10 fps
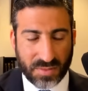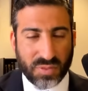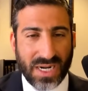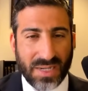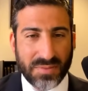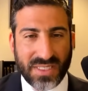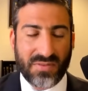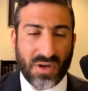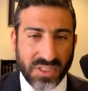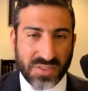The problem that
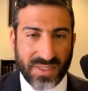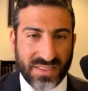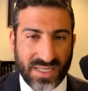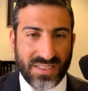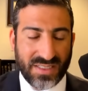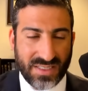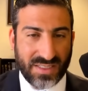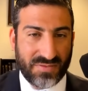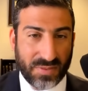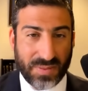I've always maintained
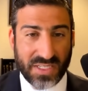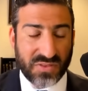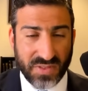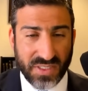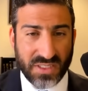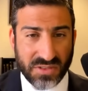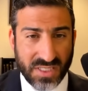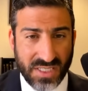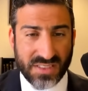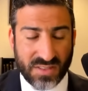uh, for the past few videos
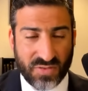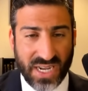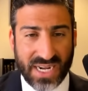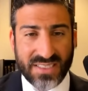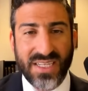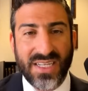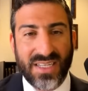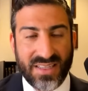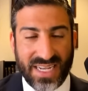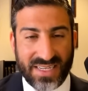is the fact
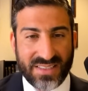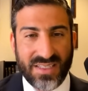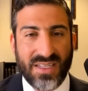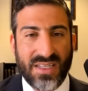that